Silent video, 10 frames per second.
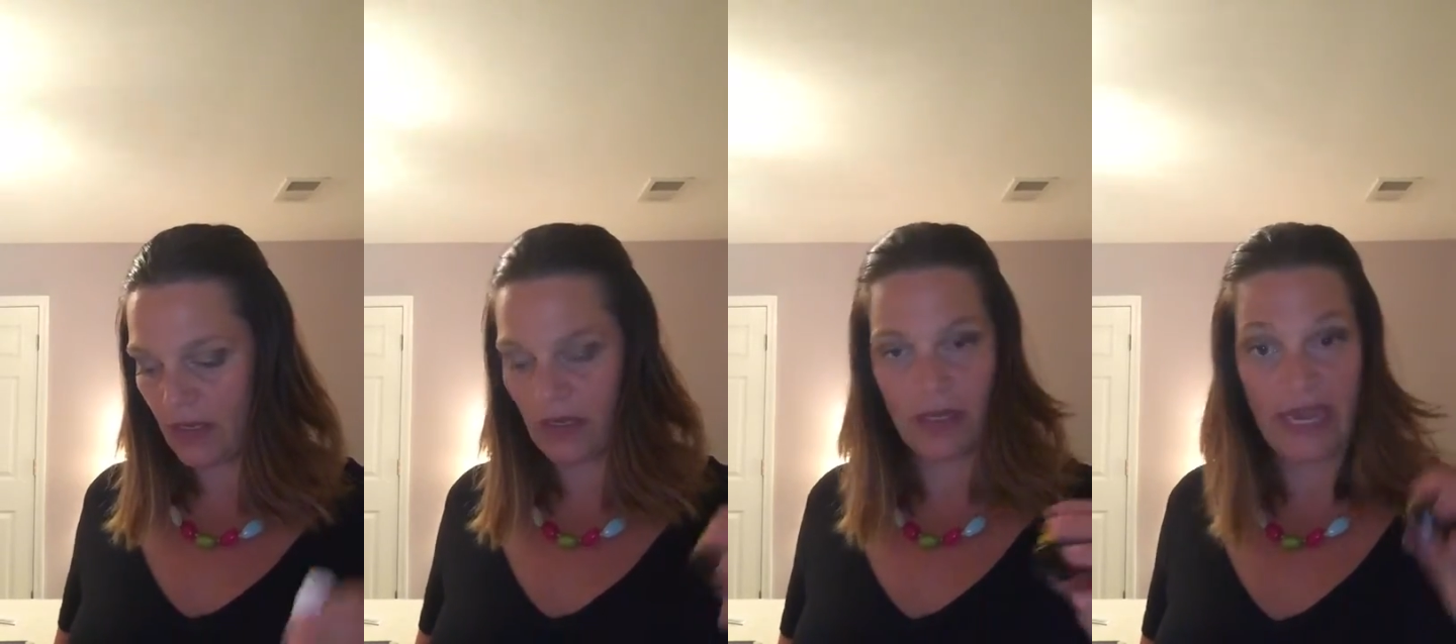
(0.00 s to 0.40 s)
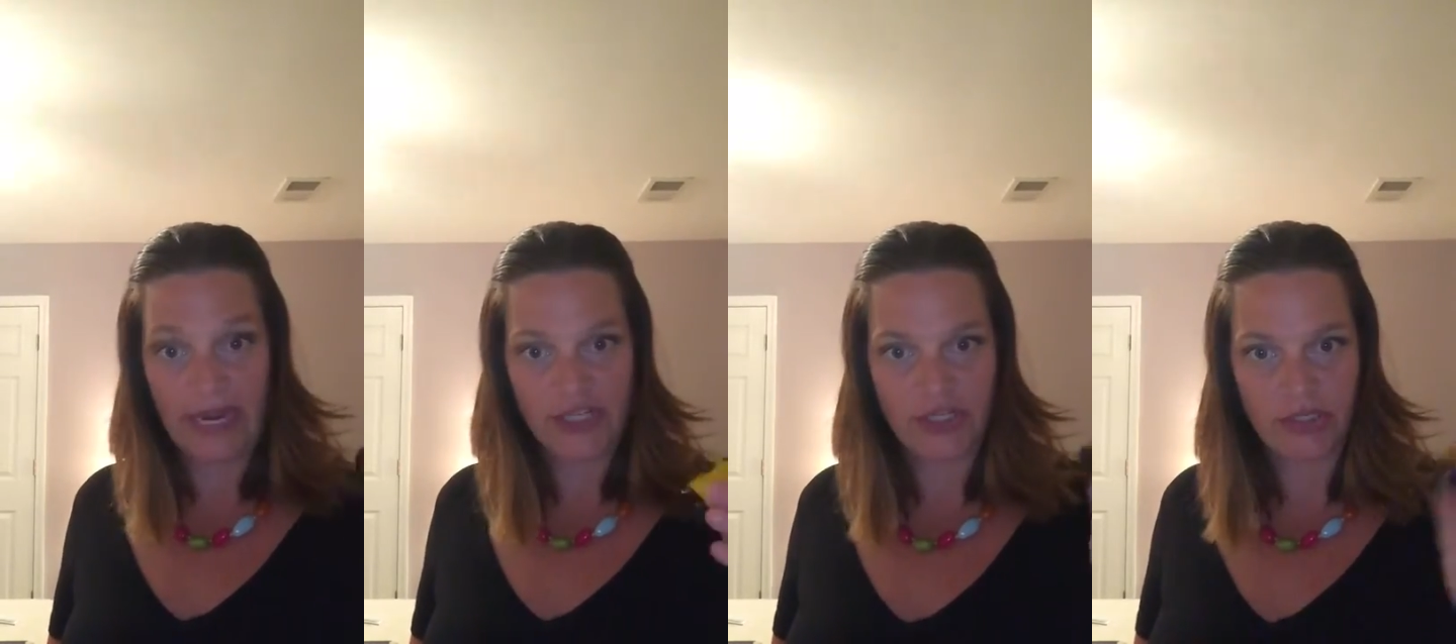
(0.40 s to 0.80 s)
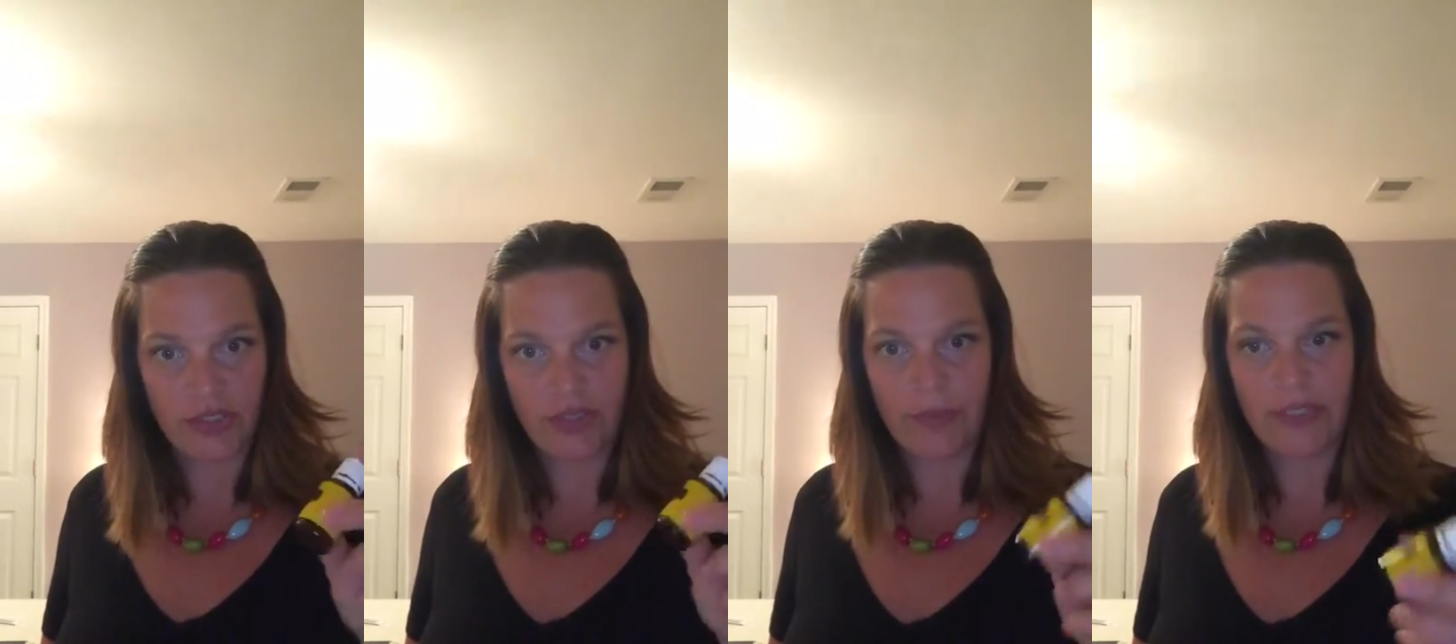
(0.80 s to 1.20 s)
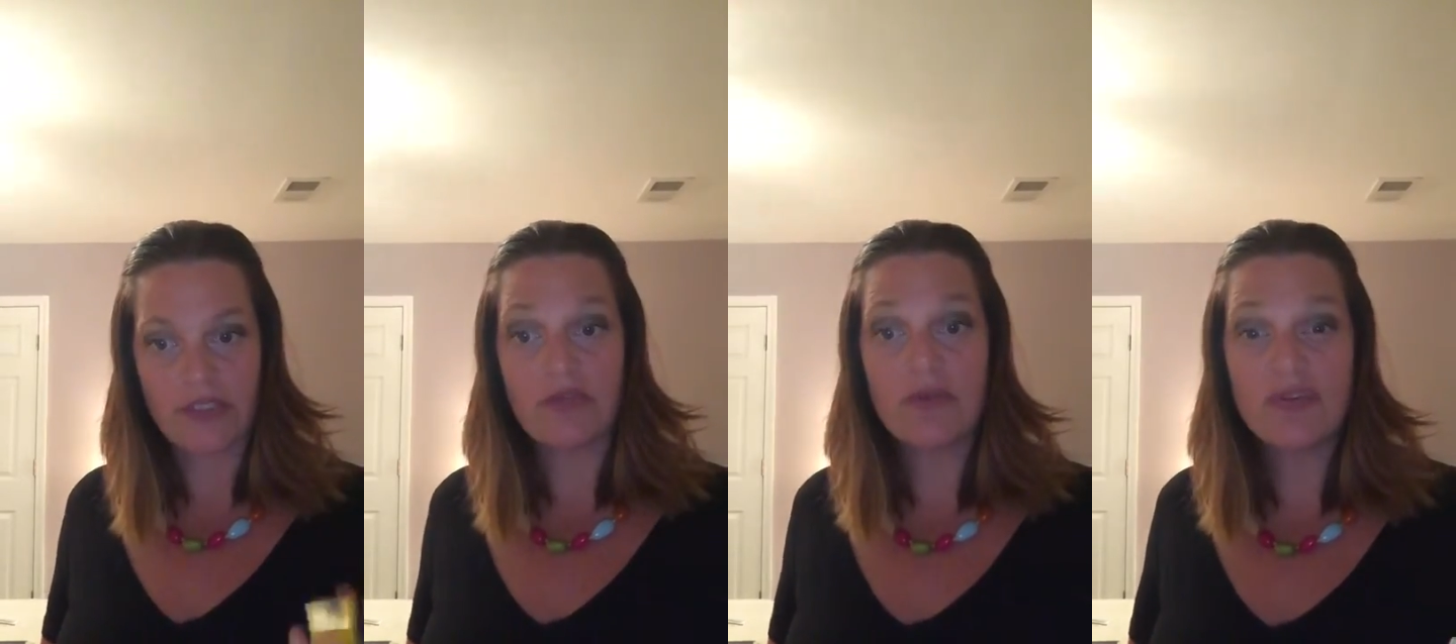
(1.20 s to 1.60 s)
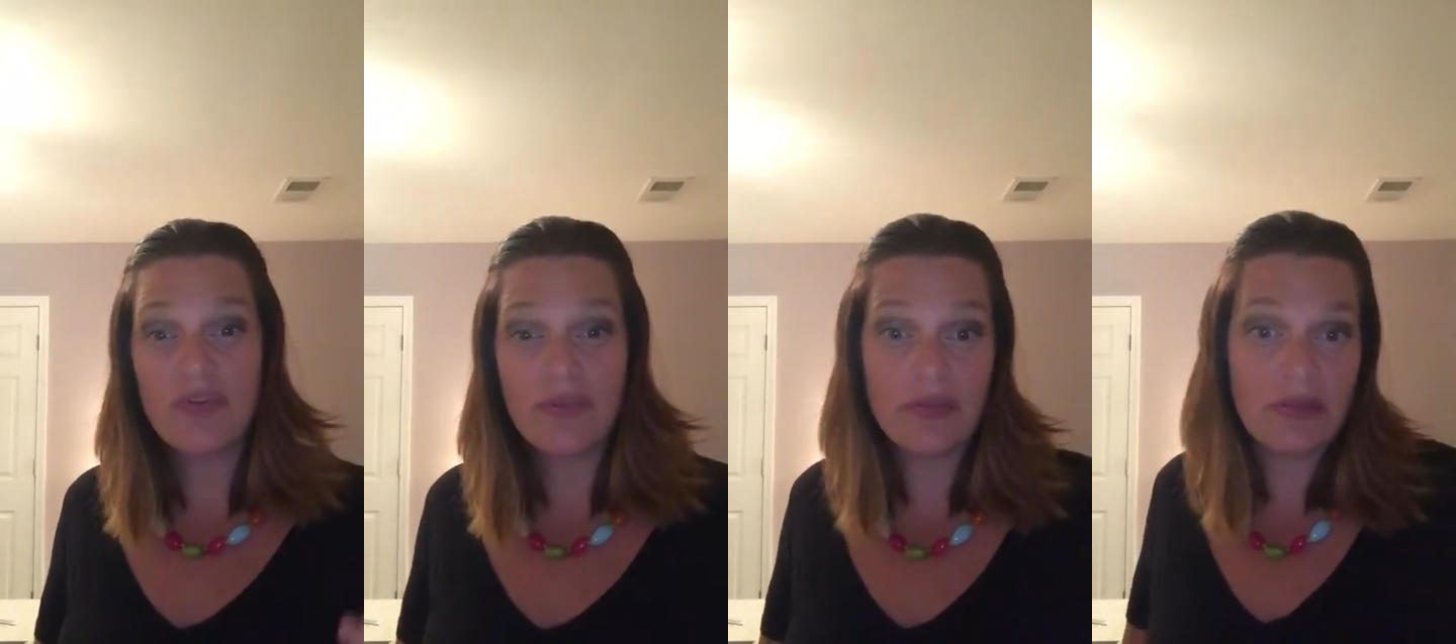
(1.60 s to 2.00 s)
action to it. So those
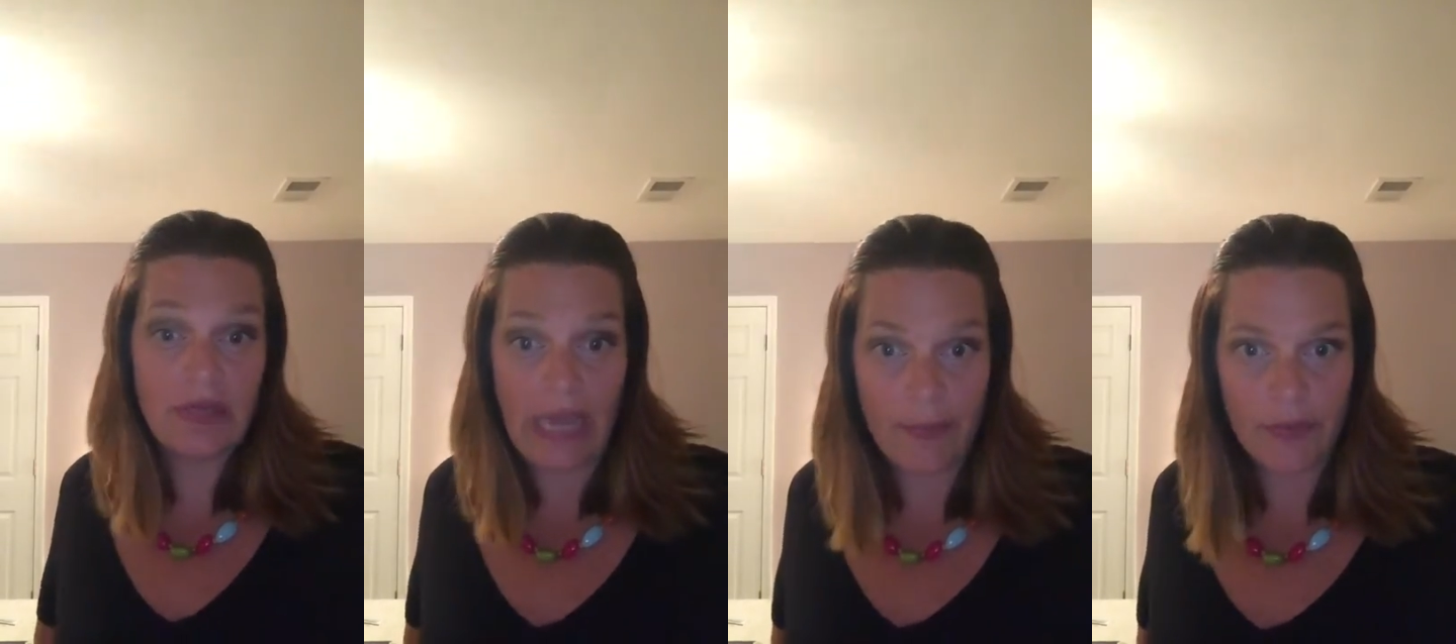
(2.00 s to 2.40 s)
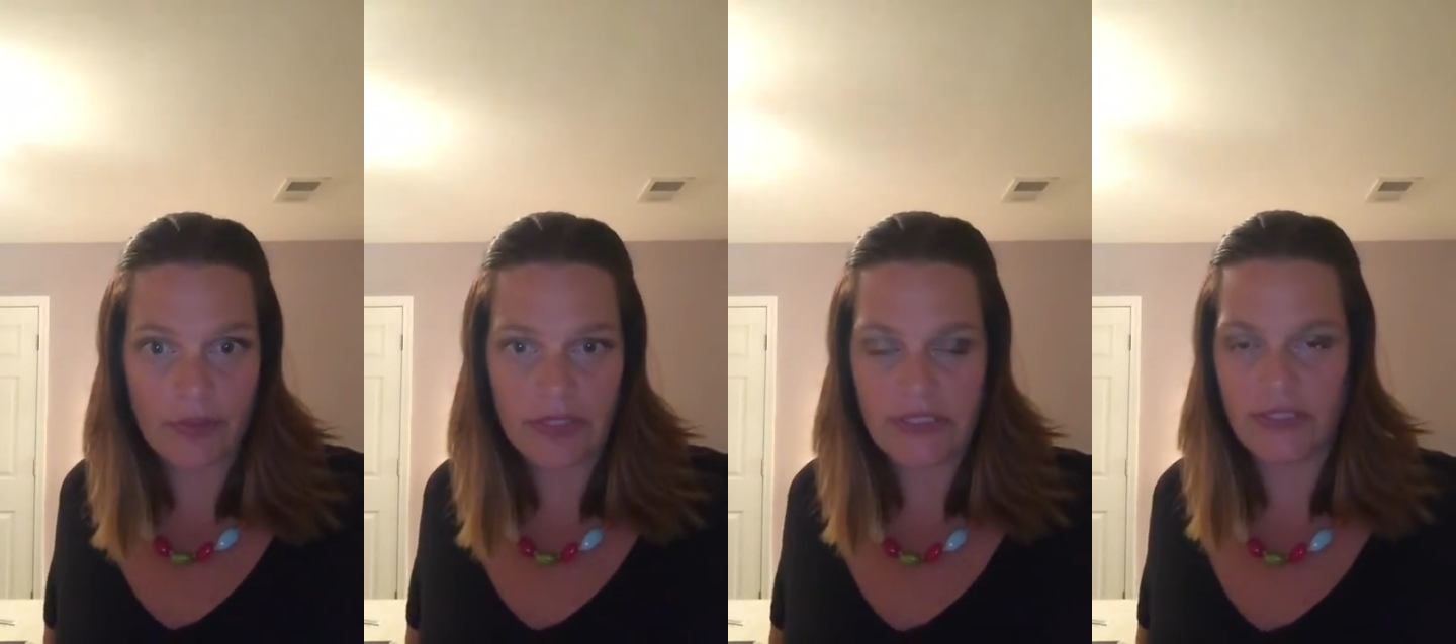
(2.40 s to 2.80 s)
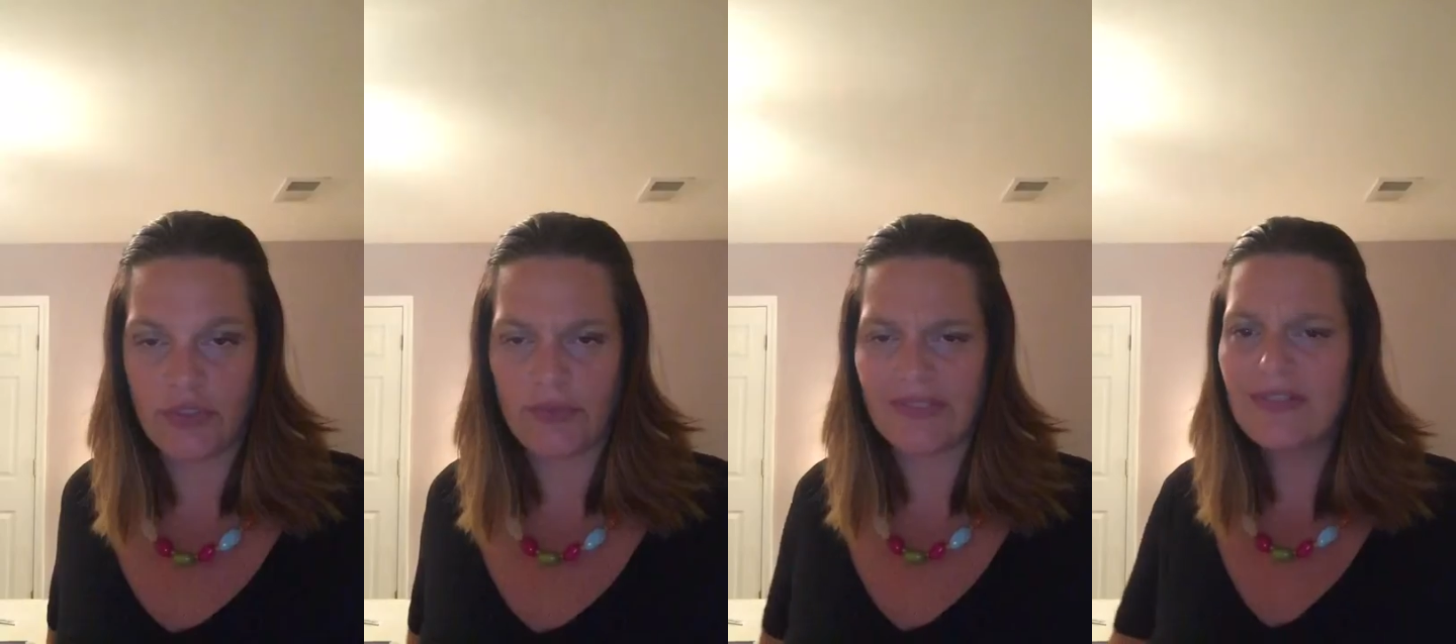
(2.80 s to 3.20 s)
are the chemical constituents.